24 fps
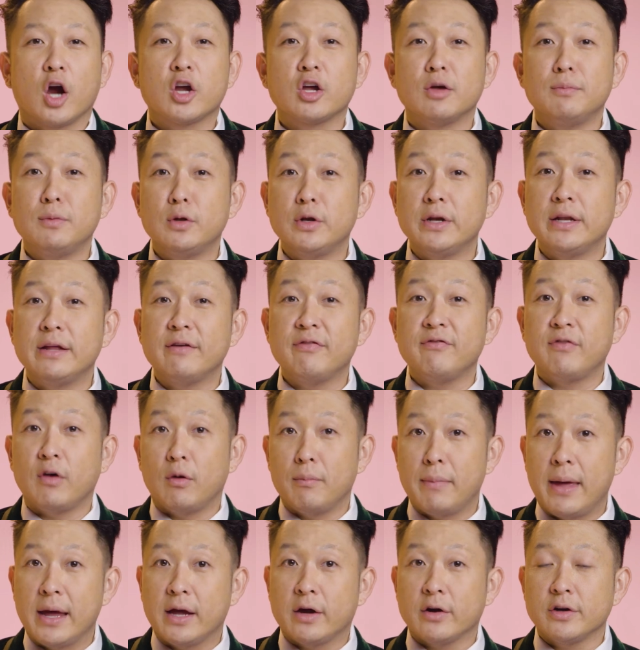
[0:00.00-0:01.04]
Our community of
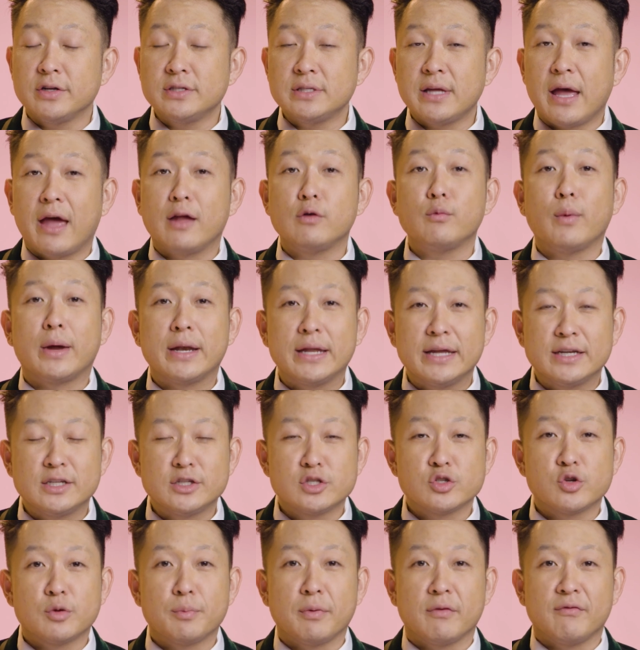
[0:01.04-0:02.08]
filmmakers and wedding
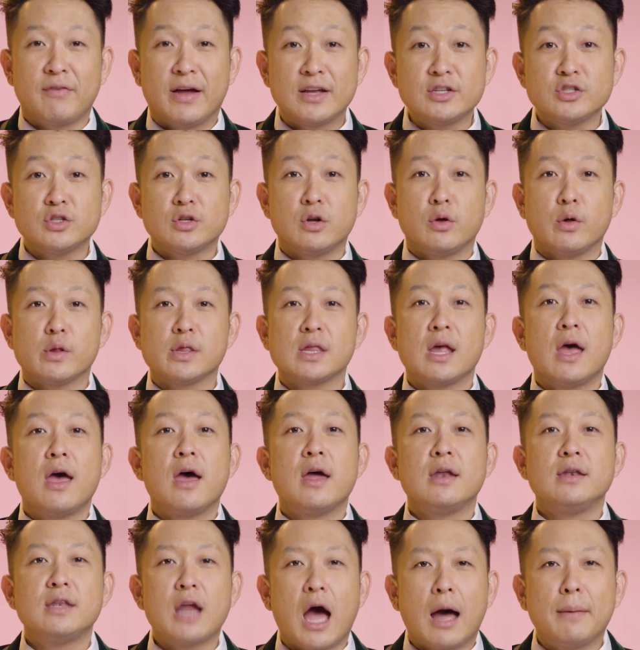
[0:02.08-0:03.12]
industry professionals
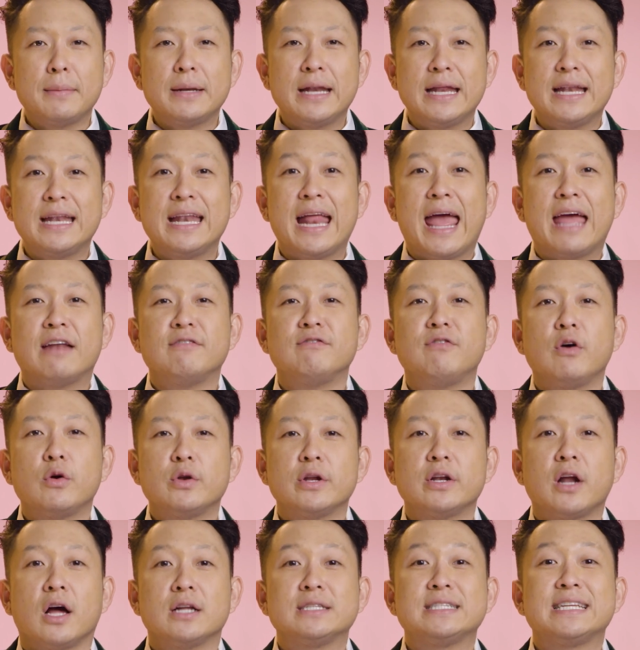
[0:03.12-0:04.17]
nominated and
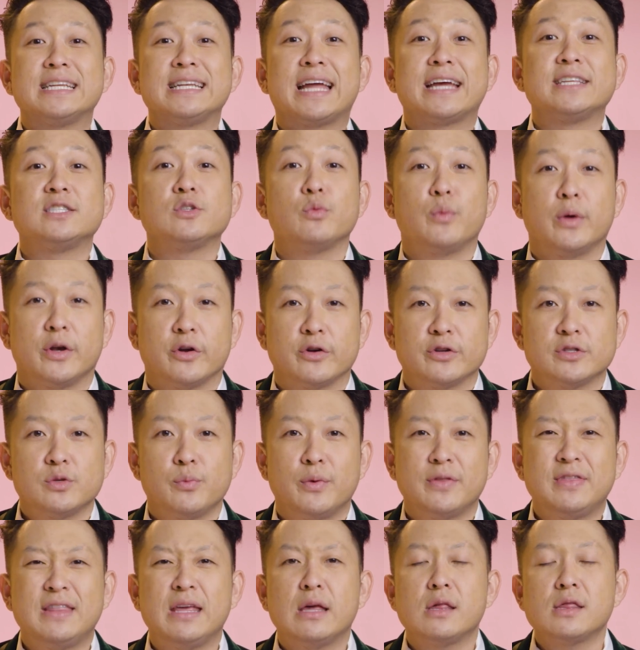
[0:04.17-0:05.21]
voted on tonight's winners,
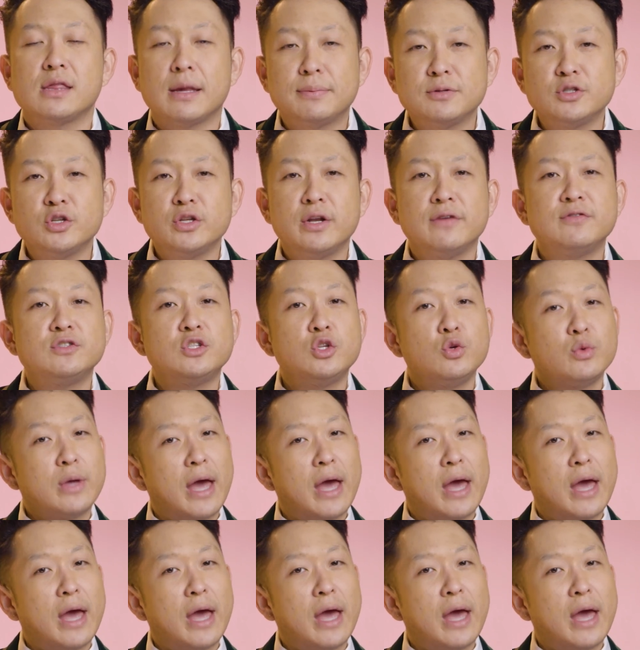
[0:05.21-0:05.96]
with the exception of 2